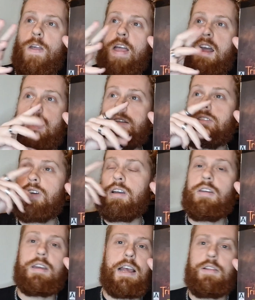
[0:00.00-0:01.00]
And I
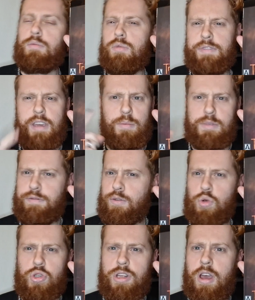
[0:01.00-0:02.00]
like how the movie comes
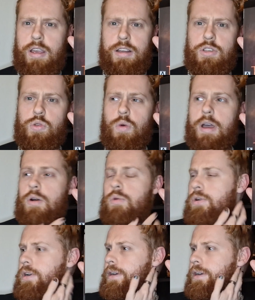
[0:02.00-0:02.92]
full circle as well.